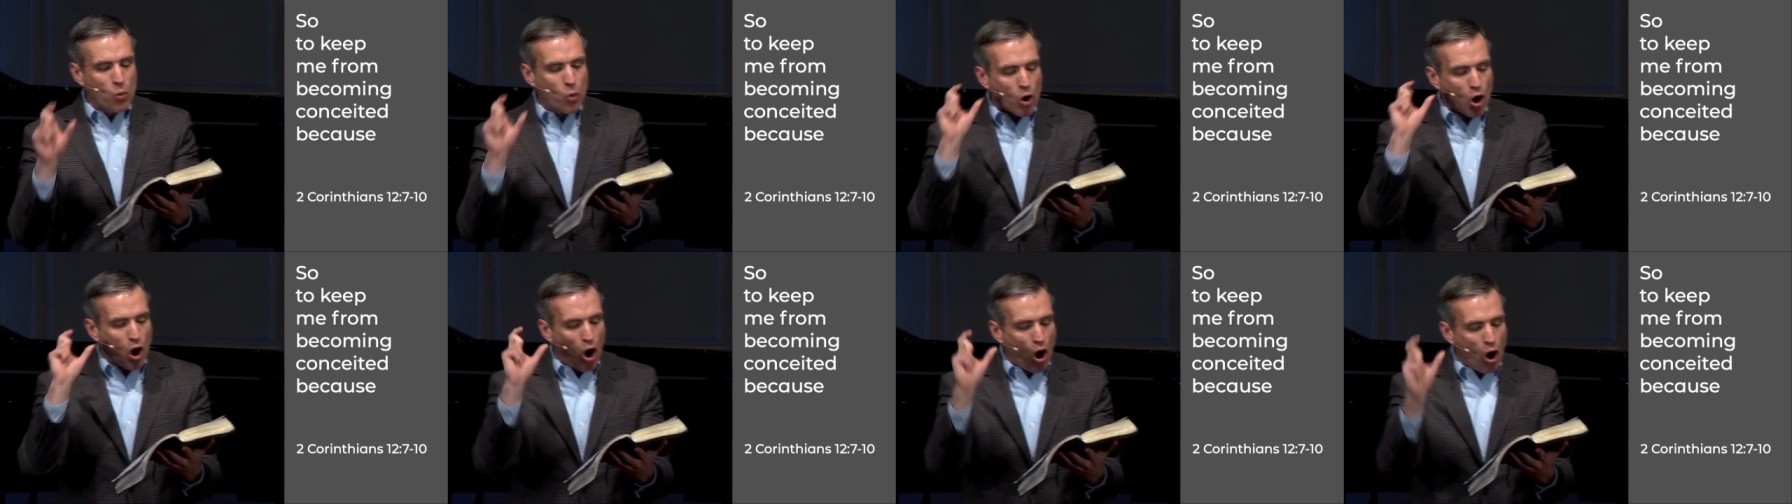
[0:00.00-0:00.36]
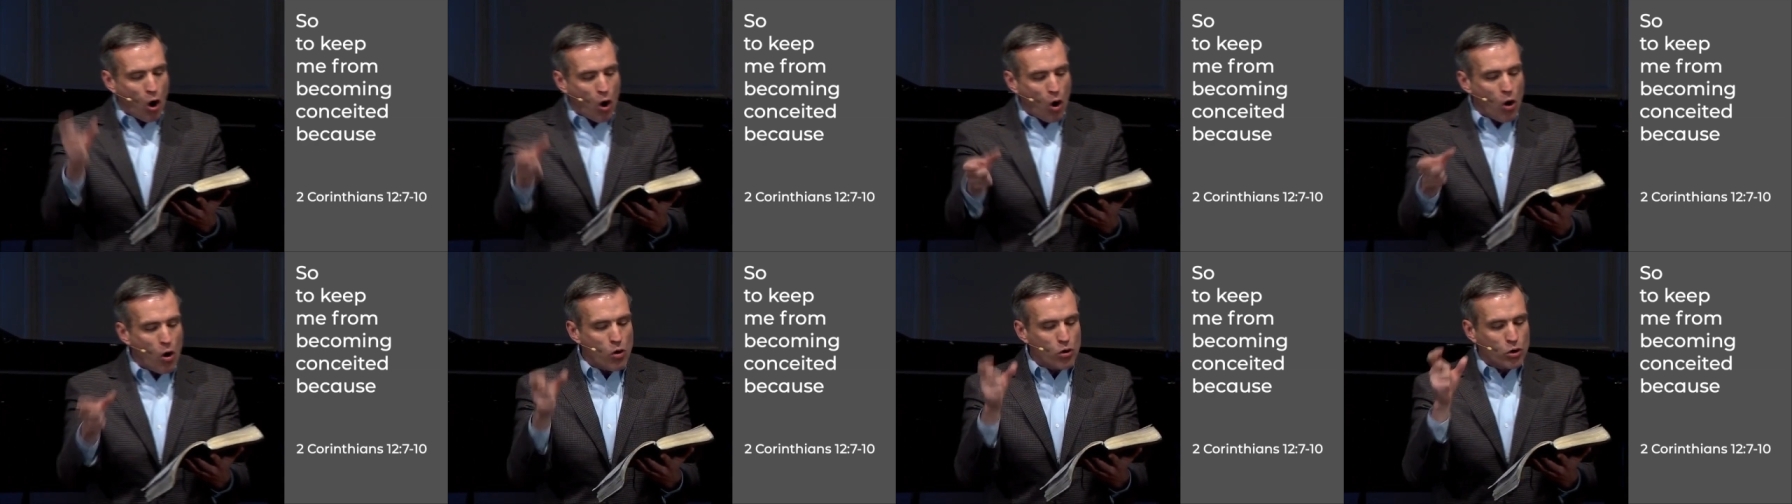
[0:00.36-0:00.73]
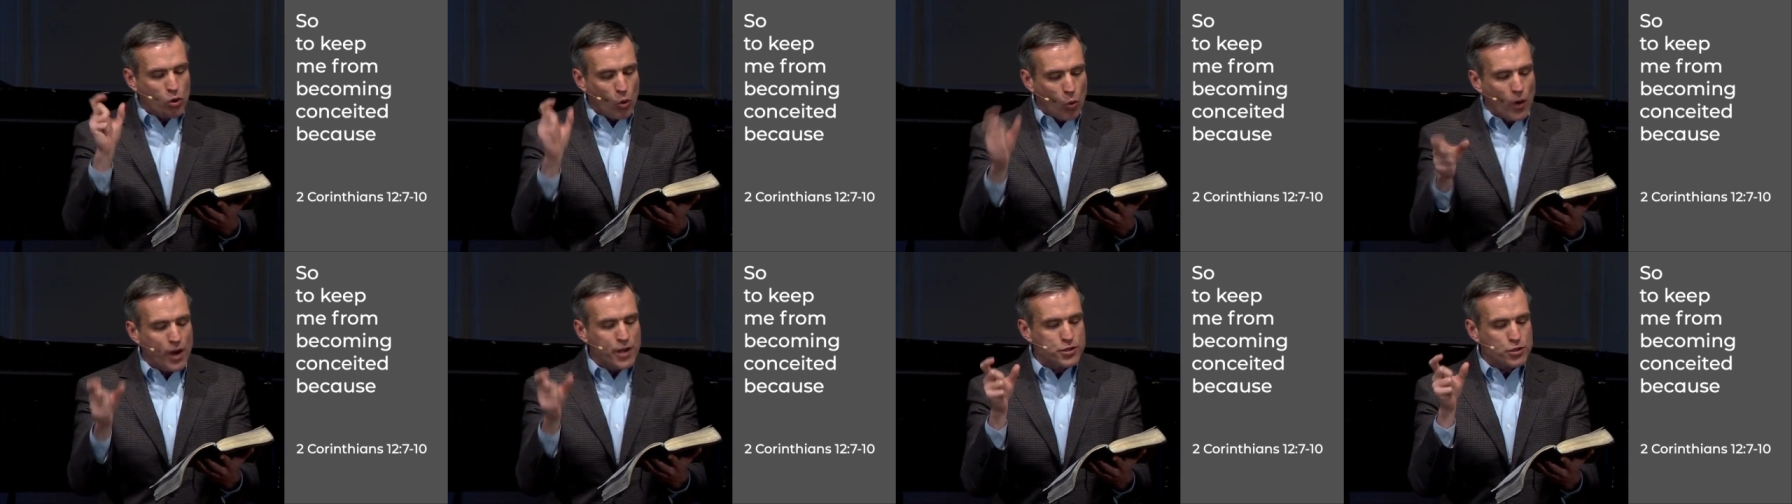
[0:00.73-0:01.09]
we're all
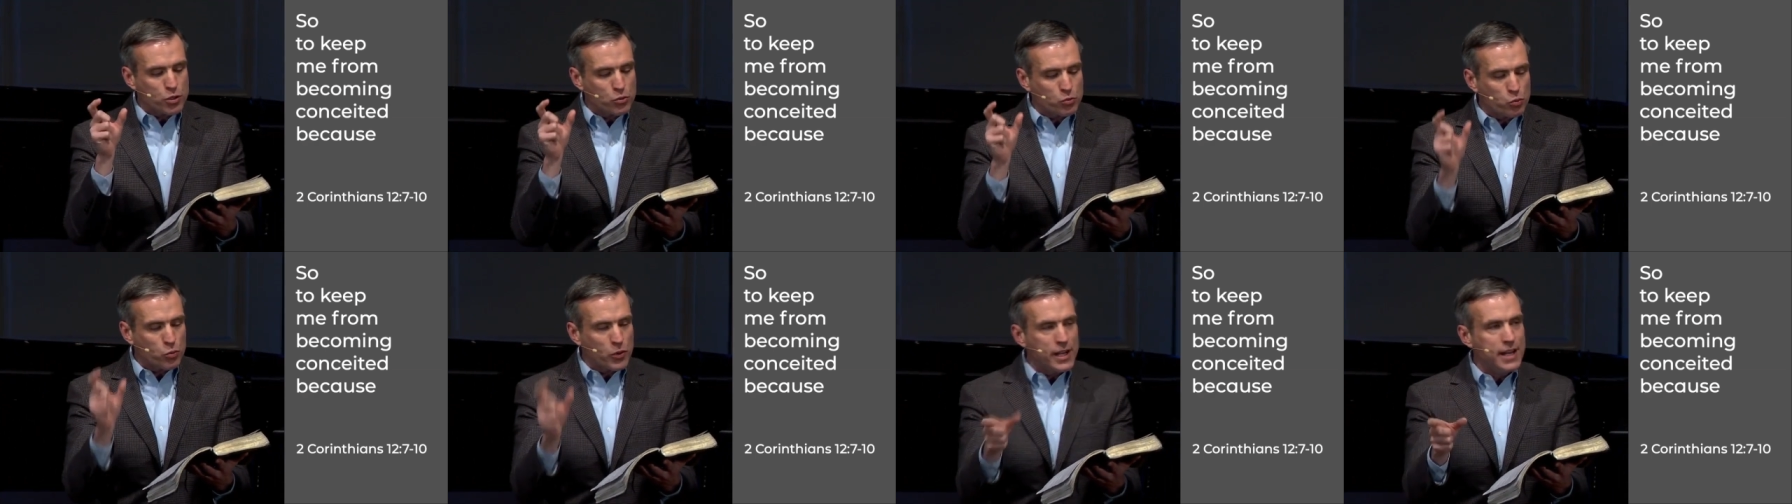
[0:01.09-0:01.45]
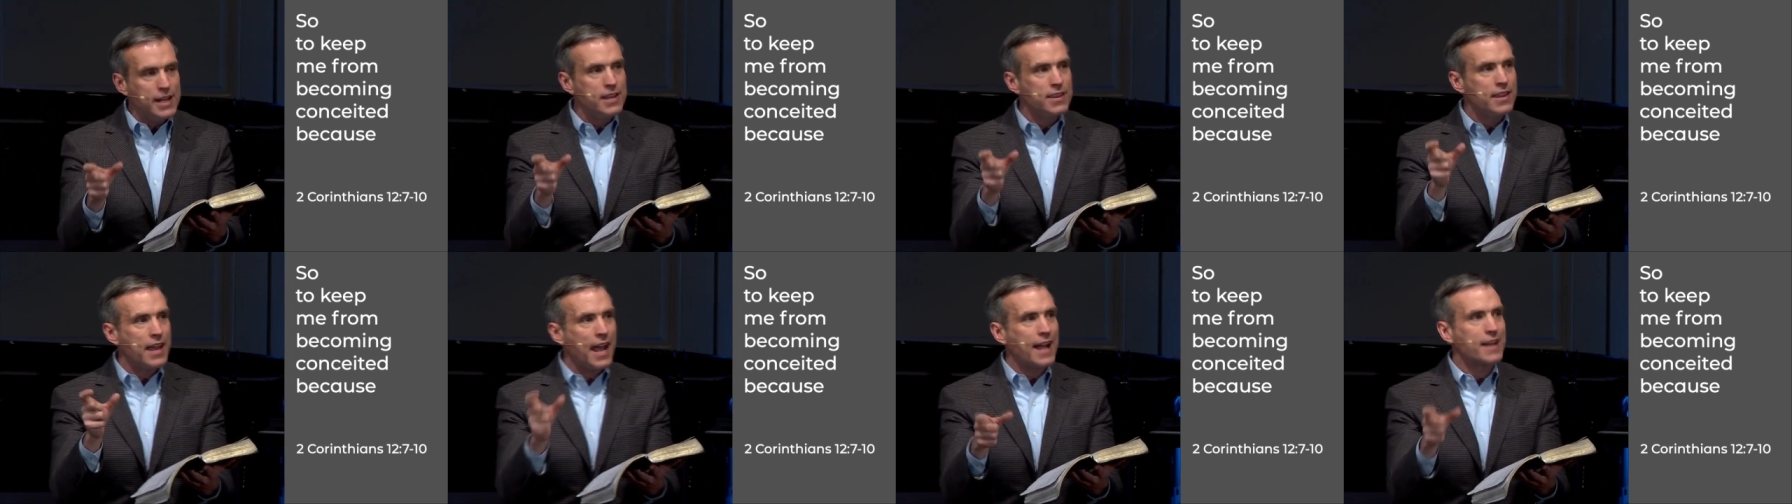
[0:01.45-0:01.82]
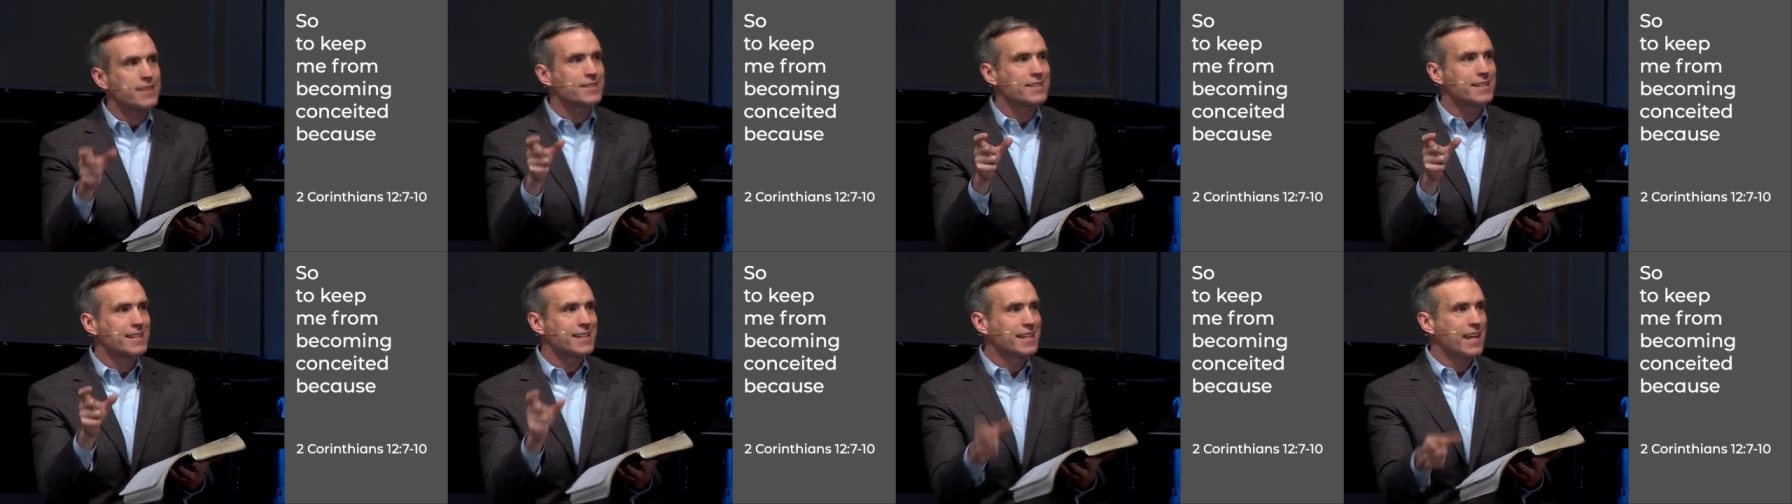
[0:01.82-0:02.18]
going to read
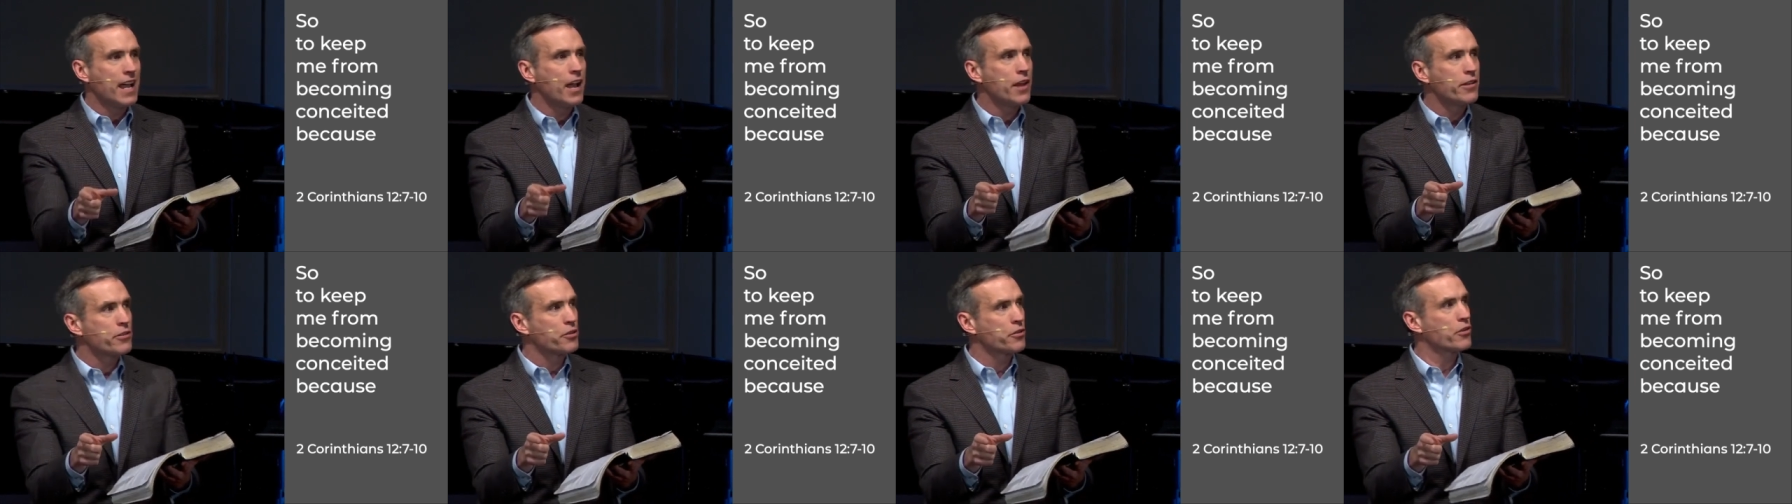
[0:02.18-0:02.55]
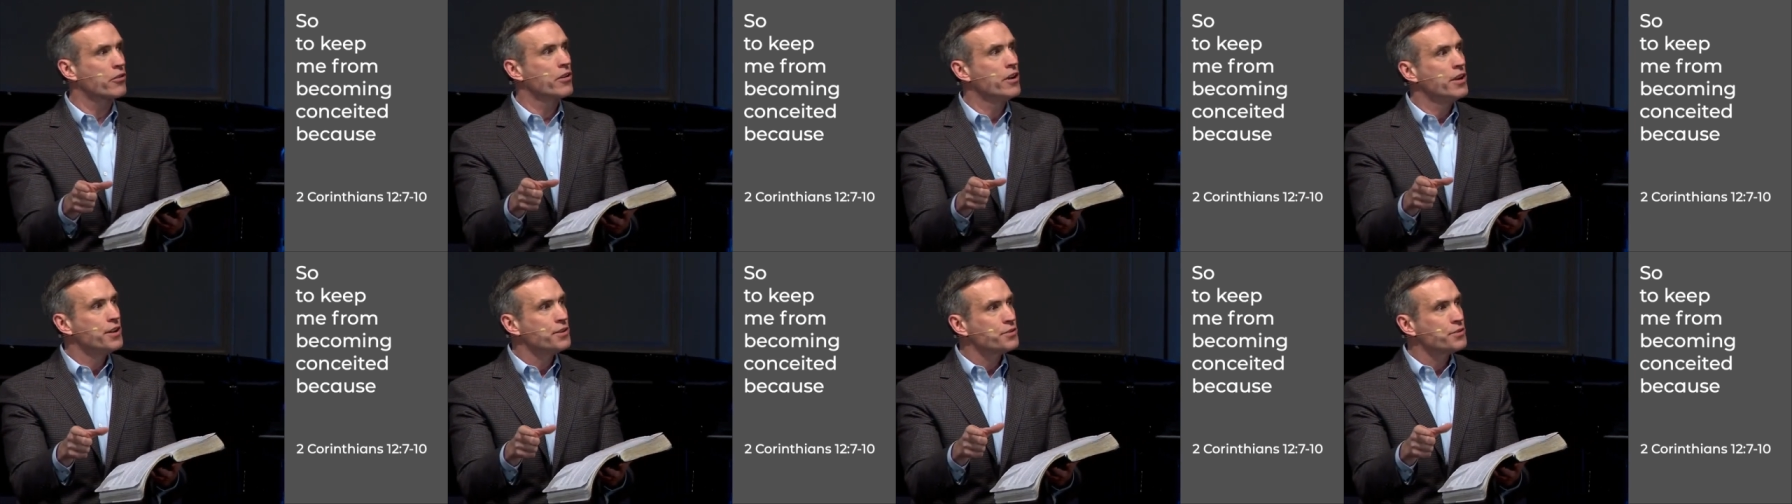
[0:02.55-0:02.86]
that together.